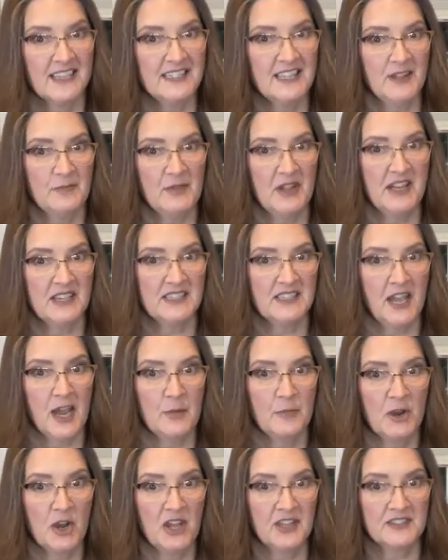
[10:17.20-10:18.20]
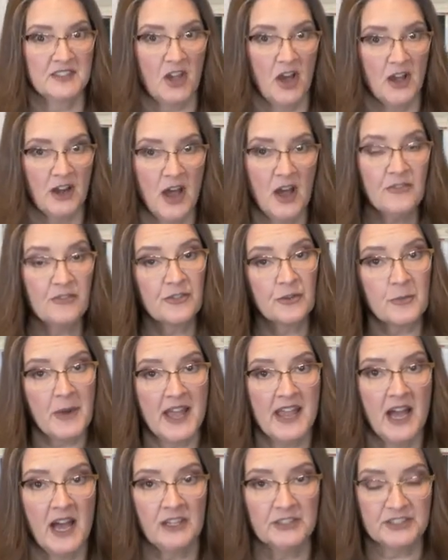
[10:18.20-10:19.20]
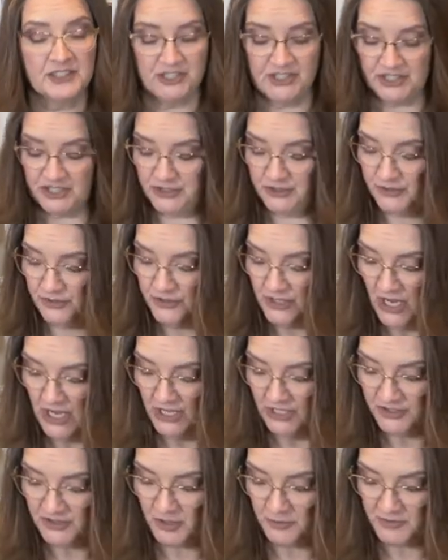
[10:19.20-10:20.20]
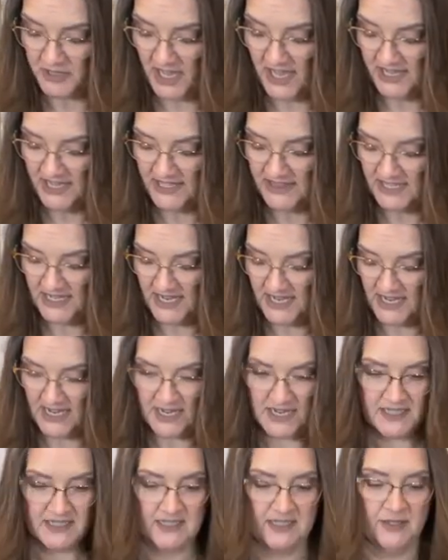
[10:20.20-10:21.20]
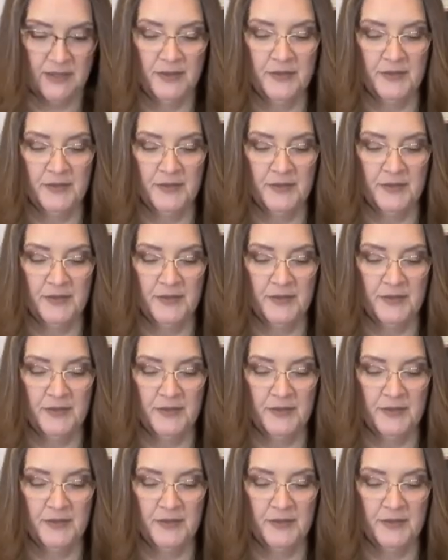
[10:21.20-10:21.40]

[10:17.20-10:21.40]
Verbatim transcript: 10 minute timer has gone off for my altitude. I'm cutting the heat